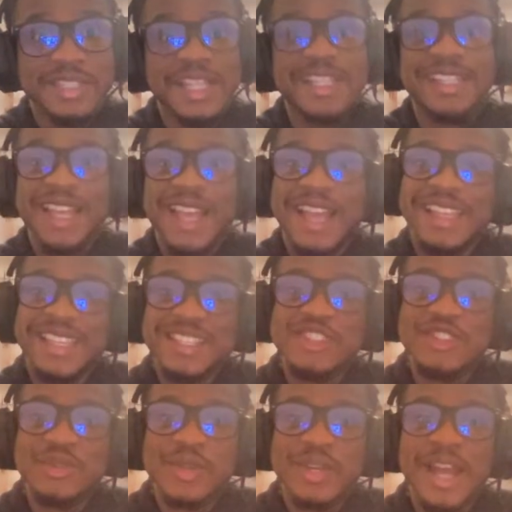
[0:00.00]
Like I
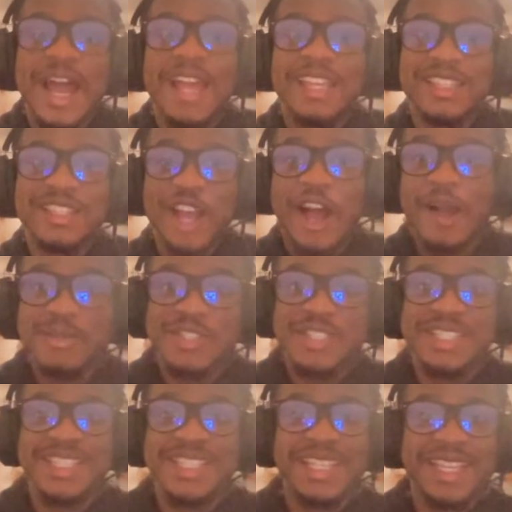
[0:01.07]
get you. The option
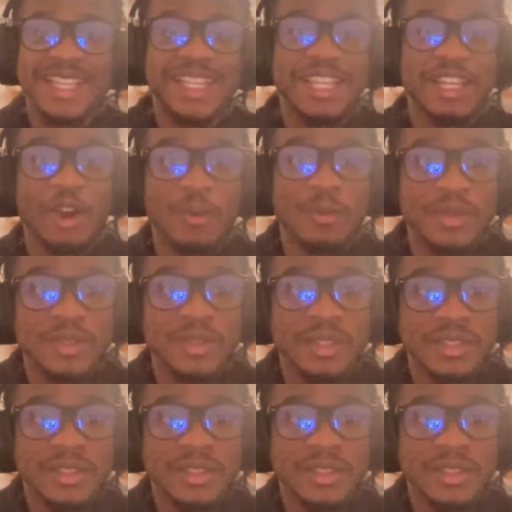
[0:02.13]
is to get Klay open.